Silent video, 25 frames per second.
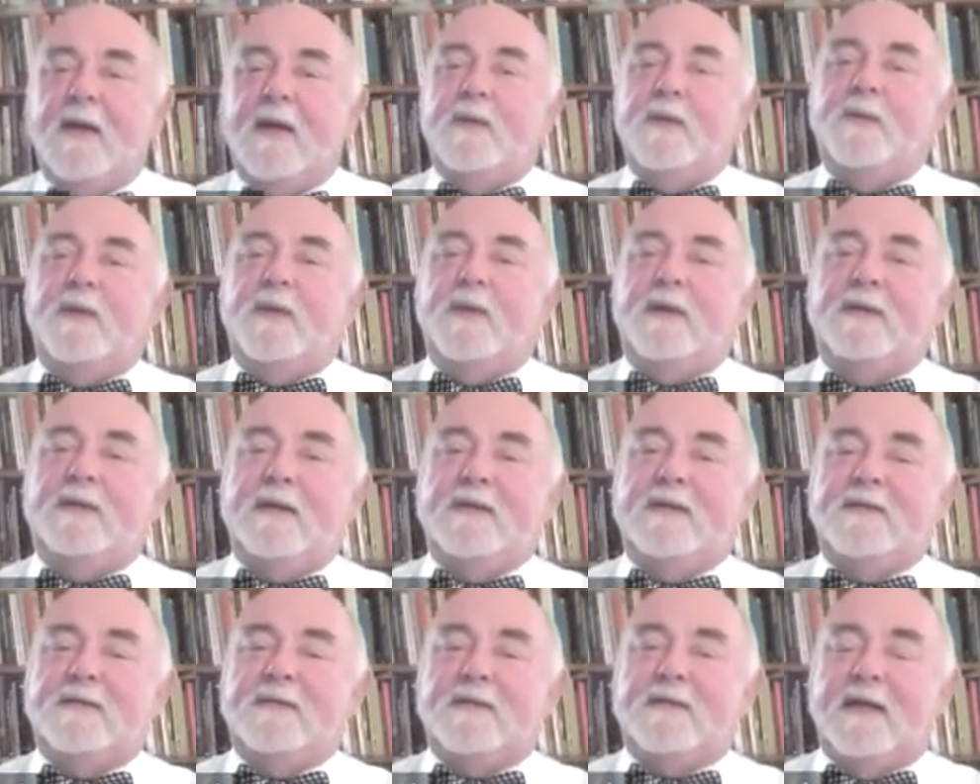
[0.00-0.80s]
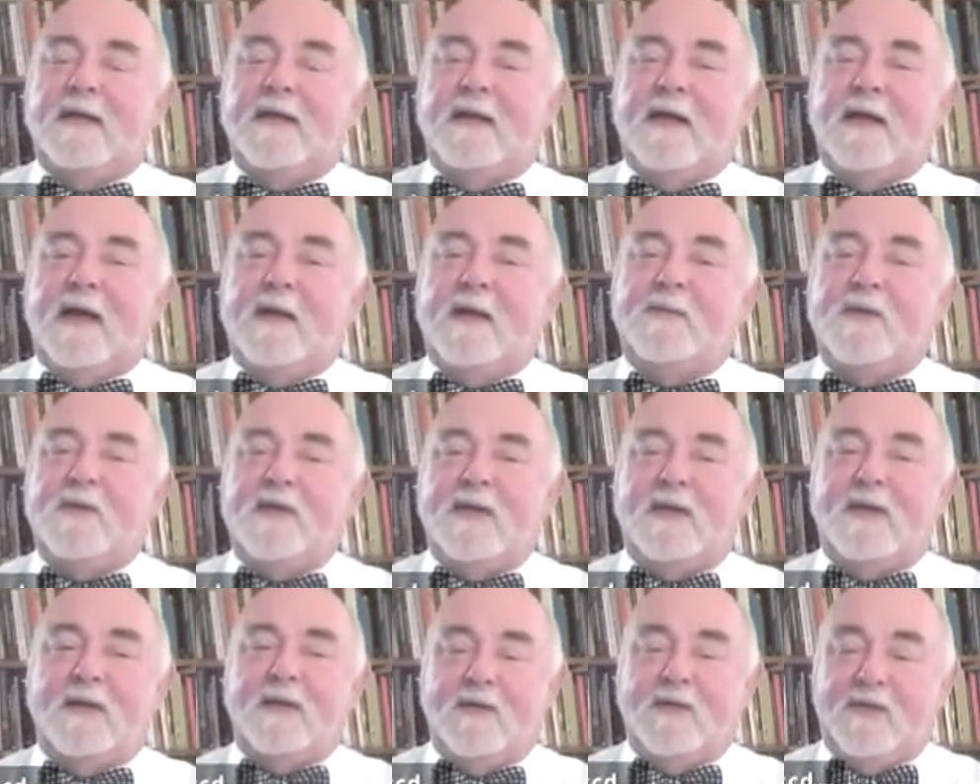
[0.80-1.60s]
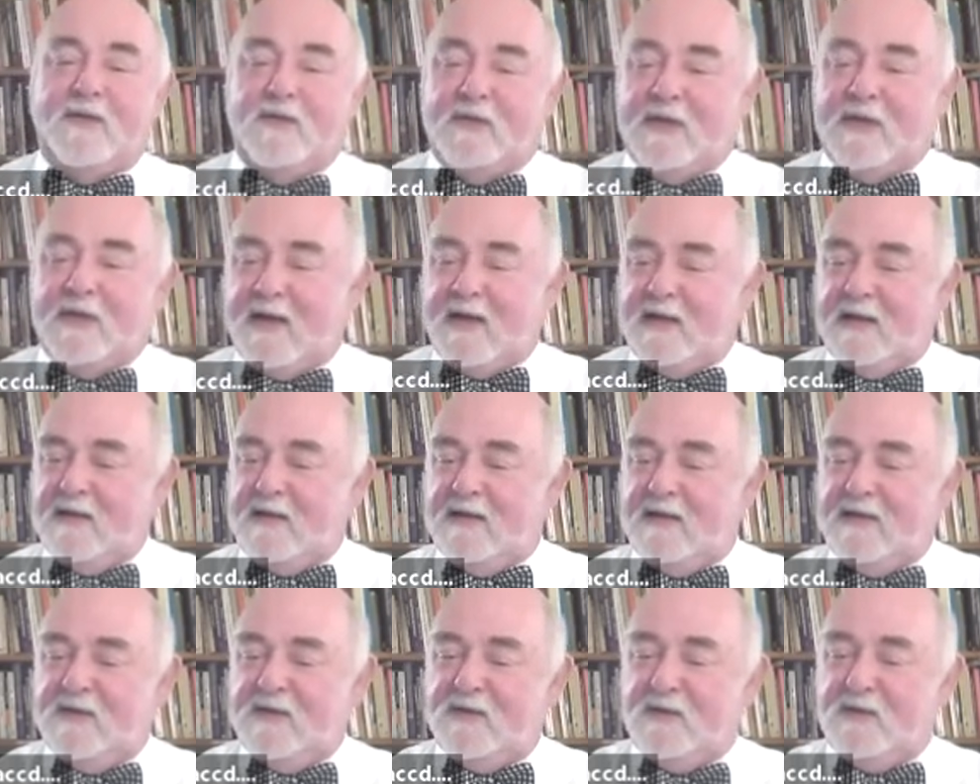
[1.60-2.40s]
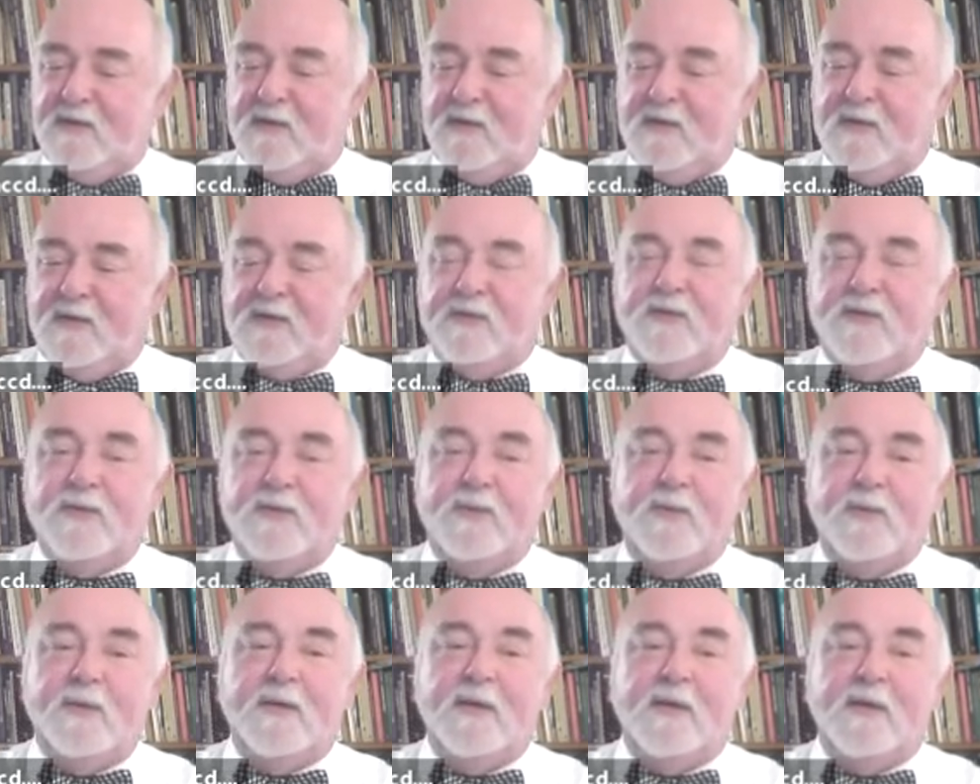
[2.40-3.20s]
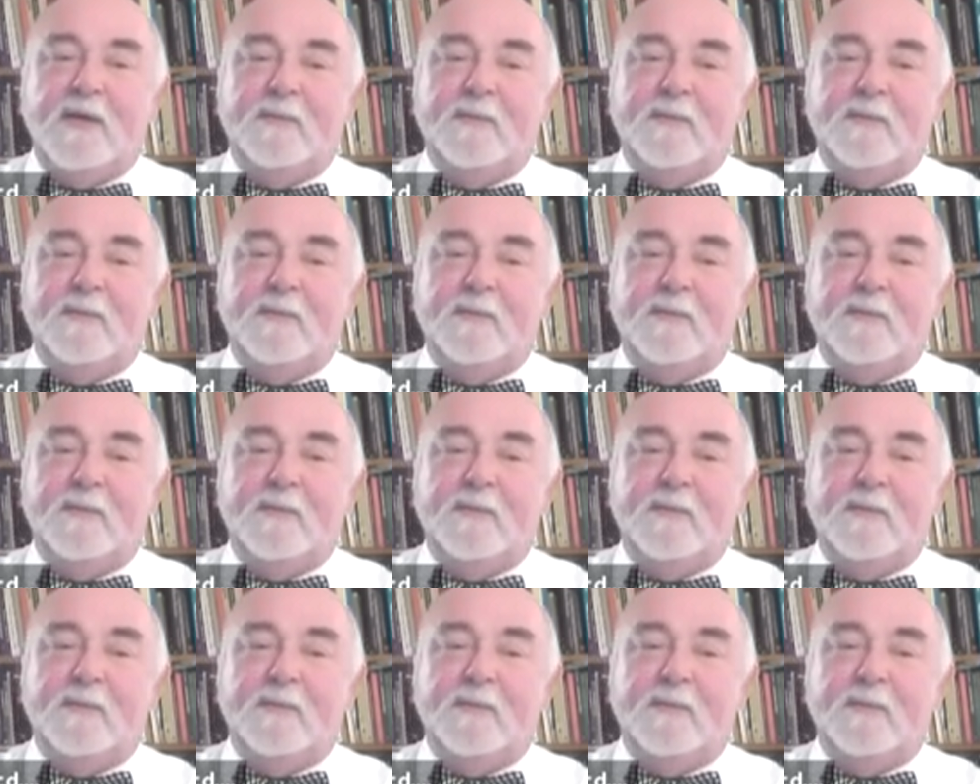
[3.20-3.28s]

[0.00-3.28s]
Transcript: but it's a hypothetical slide that's all too real.